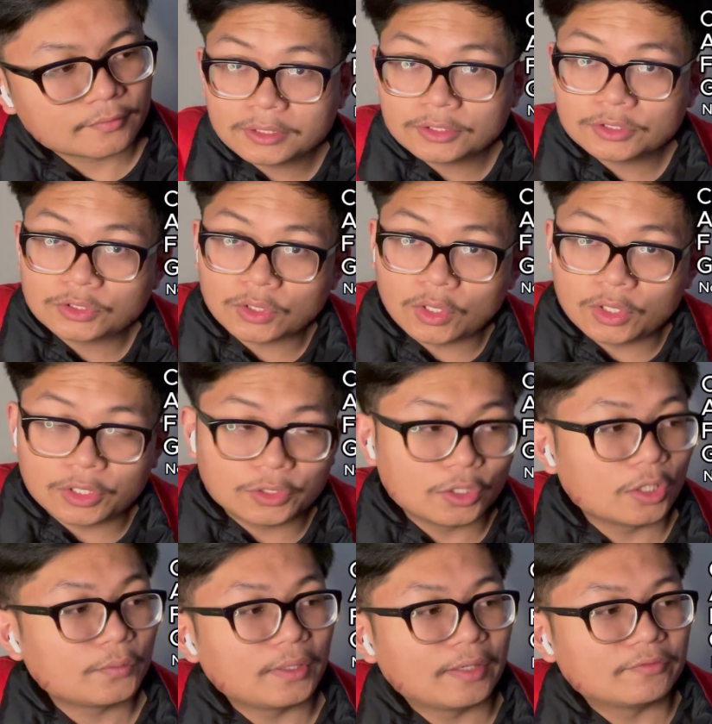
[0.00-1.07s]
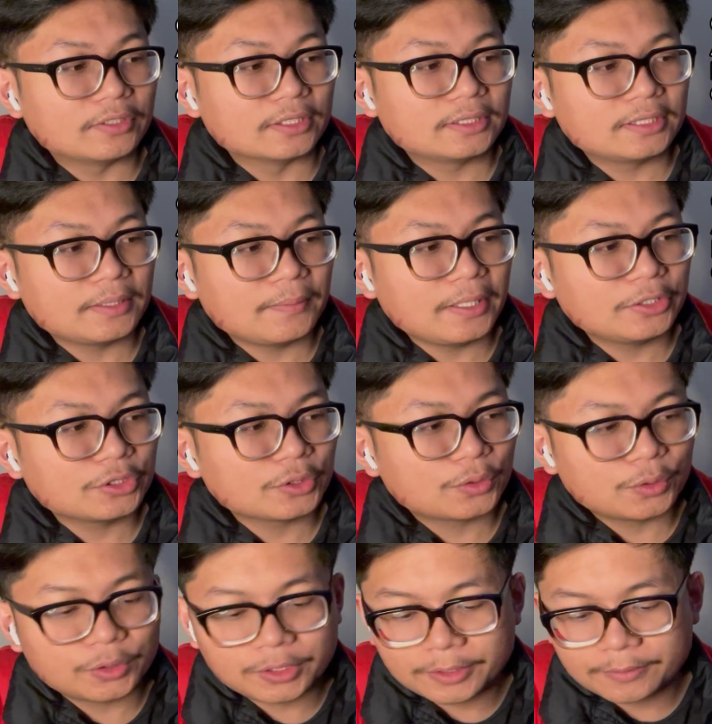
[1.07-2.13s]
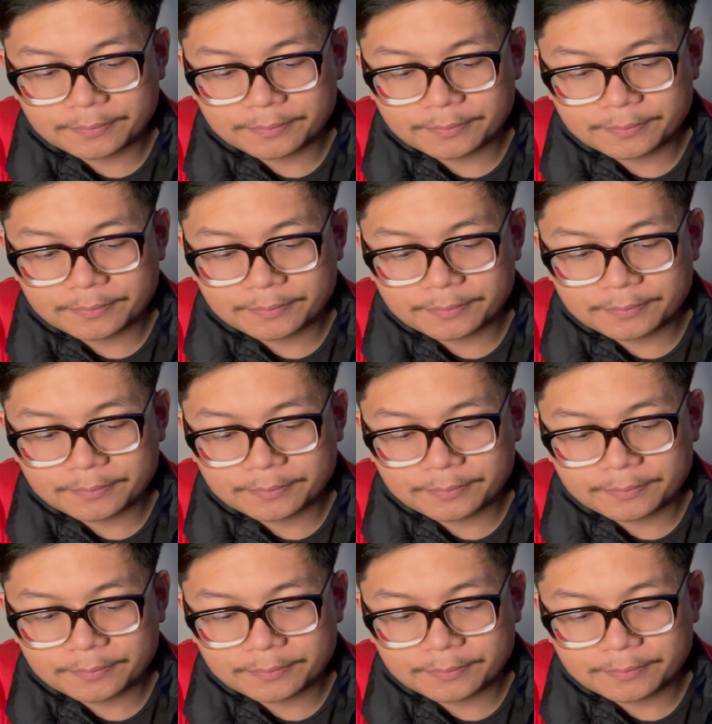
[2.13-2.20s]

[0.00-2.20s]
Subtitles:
So all in all, we have the C major chord,